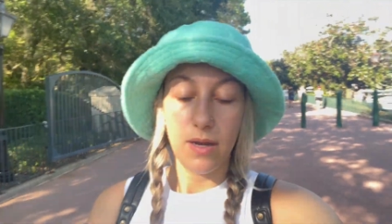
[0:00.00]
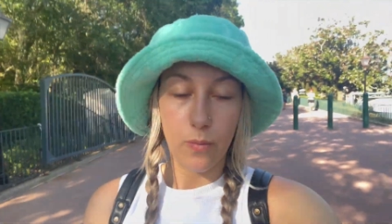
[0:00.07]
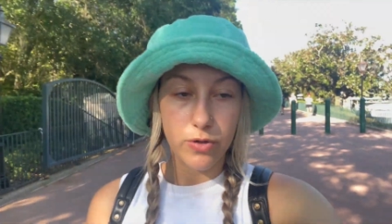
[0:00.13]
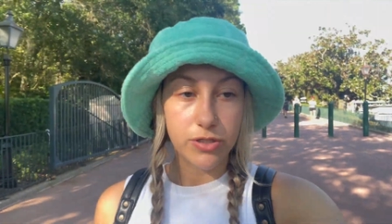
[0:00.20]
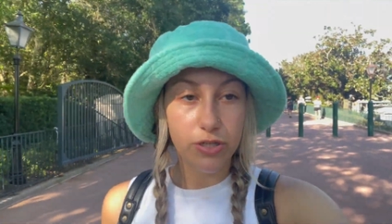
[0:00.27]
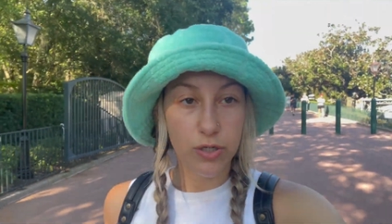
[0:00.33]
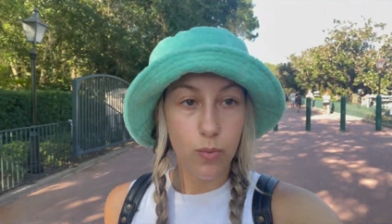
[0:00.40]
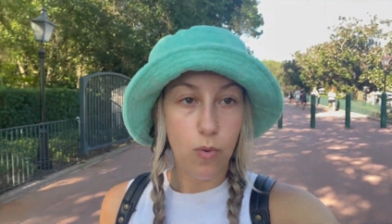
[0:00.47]
we're
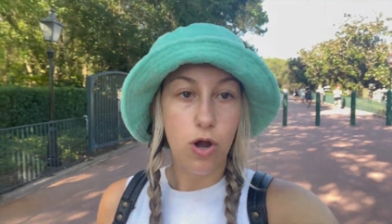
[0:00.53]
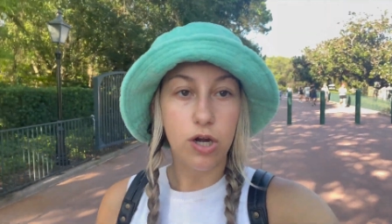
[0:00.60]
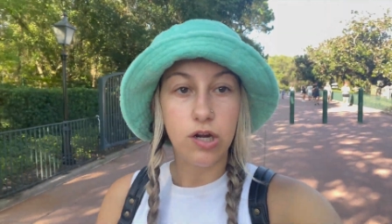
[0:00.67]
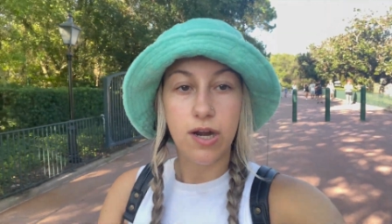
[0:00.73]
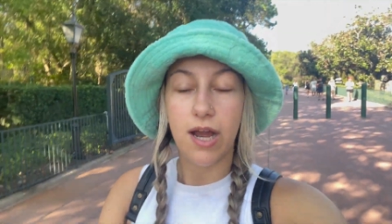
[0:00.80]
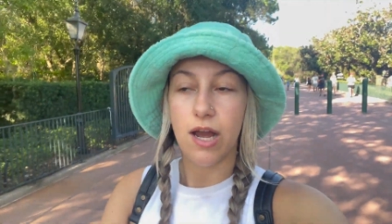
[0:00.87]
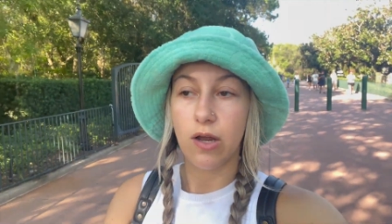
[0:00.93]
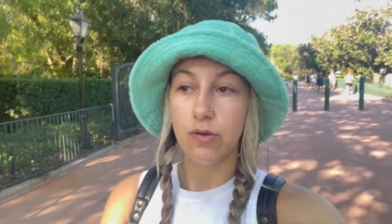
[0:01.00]
just gonna walk
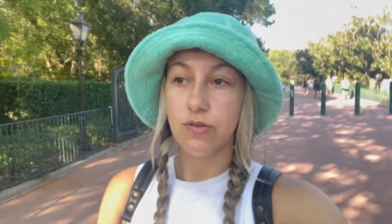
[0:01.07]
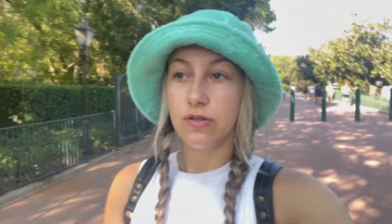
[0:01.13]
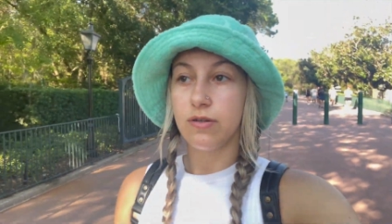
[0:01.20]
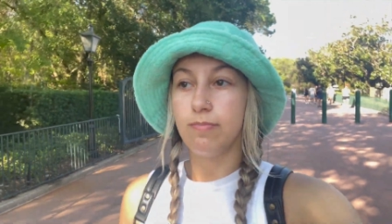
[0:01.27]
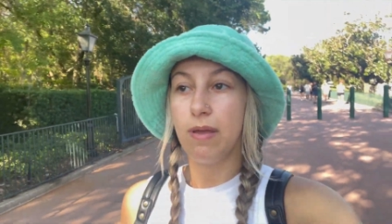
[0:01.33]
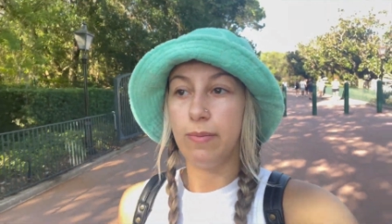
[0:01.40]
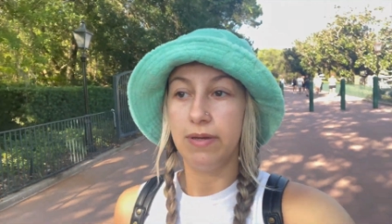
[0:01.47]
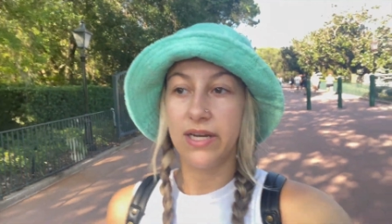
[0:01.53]
around,
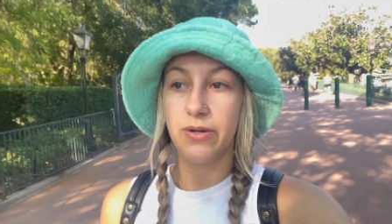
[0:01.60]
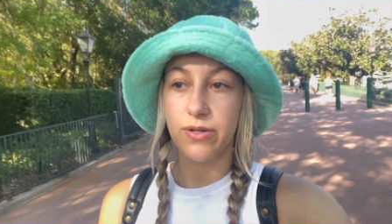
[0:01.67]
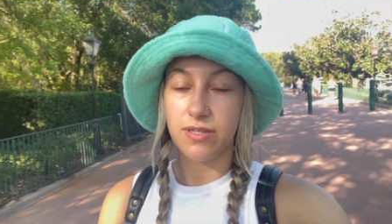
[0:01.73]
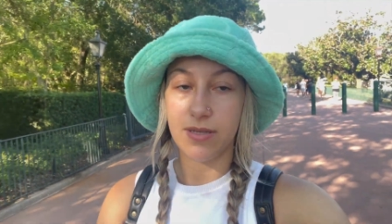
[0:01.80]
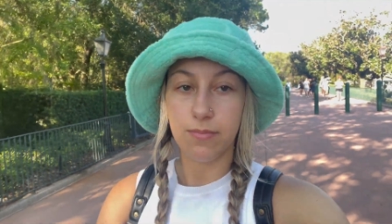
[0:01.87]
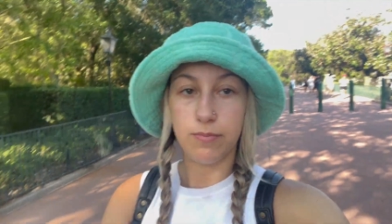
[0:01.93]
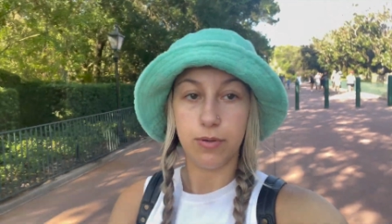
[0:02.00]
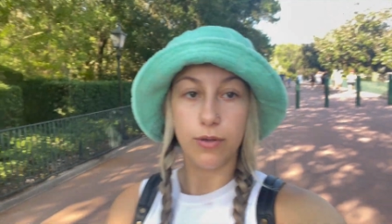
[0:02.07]
maybe go to
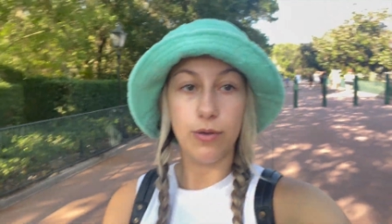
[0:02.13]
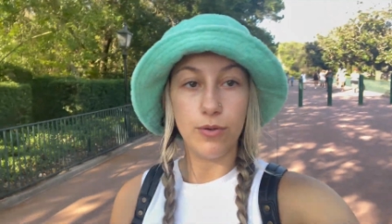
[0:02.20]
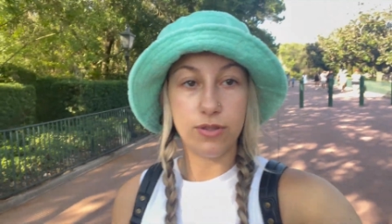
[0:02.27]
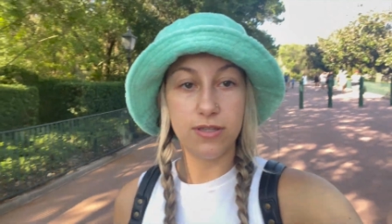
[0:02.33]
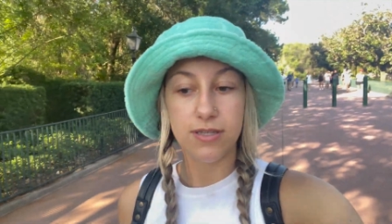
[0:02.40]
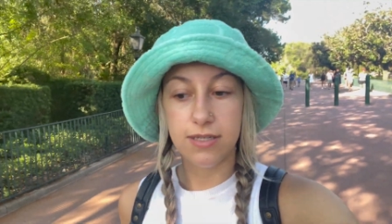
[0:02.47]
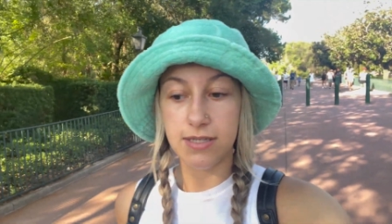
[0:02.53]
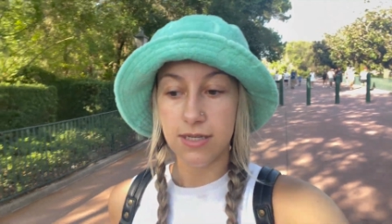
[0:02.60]
some
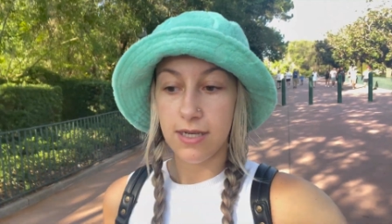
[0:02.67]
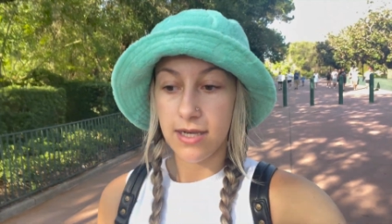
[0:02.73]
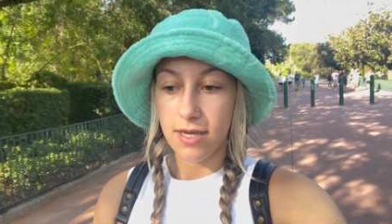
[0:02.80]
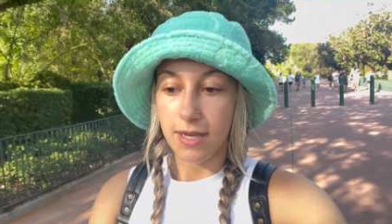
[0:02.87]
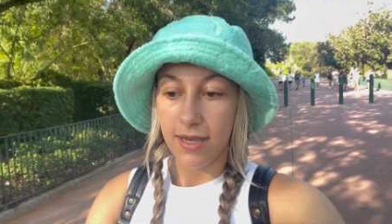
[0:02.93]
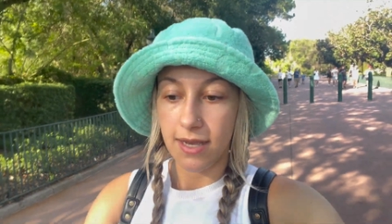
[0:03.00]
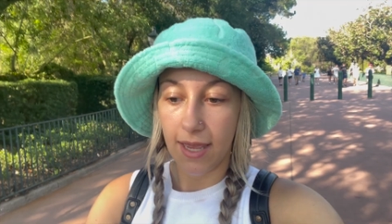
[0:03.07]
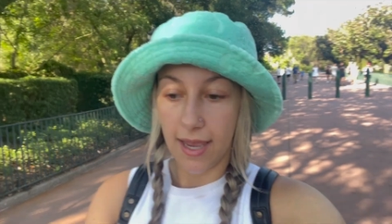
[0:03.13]
booths,
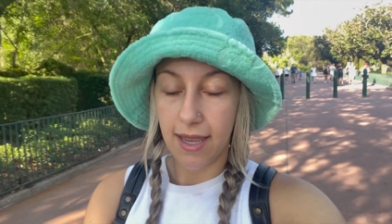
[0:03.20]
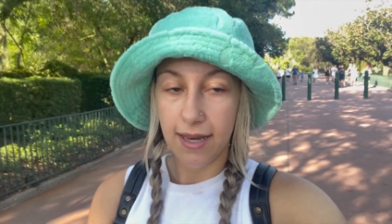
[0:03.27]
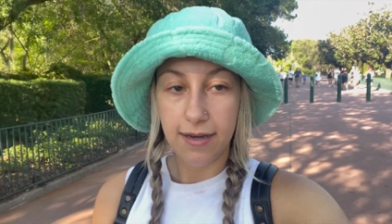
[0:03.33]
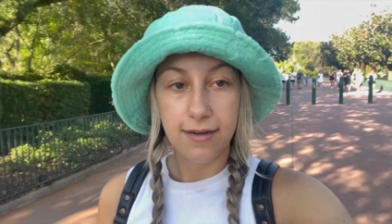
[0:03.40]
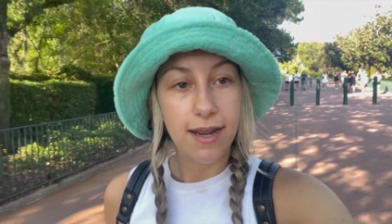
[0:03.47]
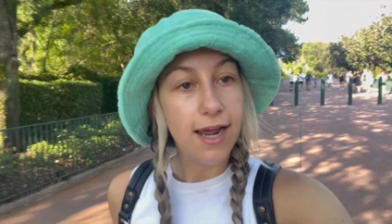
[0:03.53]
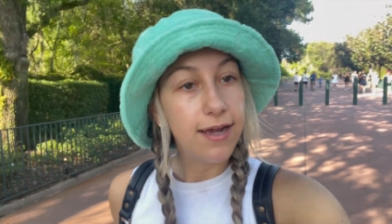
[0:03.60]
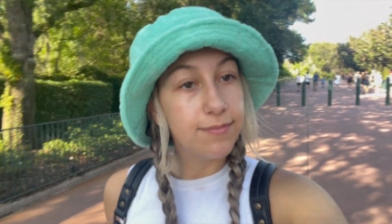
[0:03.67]
and
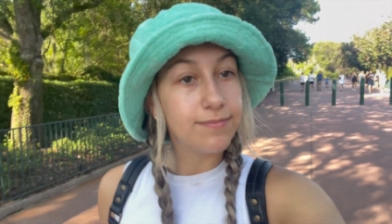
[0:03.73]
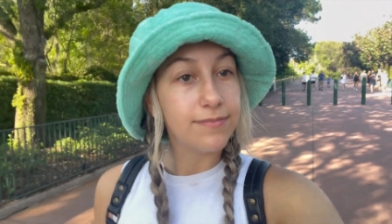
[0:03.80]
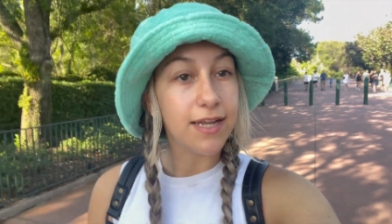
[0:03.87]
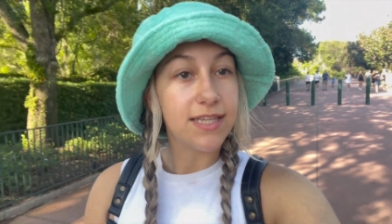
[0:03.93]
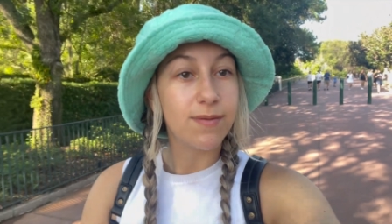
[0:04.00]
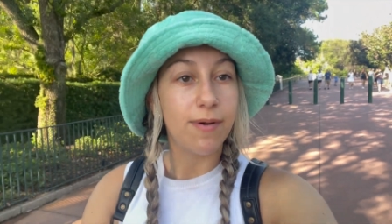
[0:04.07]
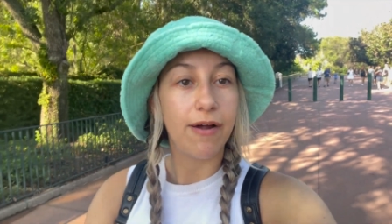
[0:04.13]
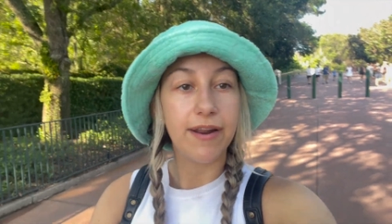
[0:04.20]
yeah,
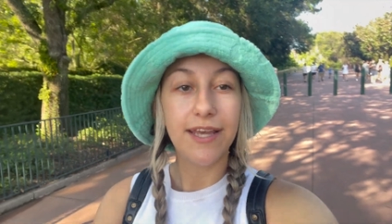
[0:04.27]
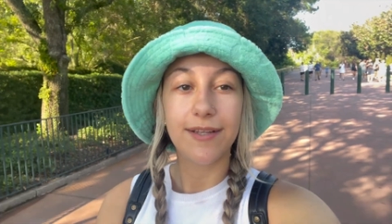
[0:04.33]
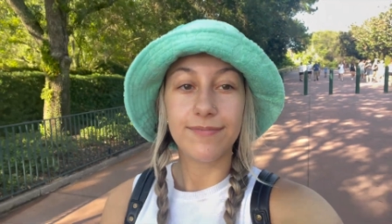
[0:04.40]
that's about it.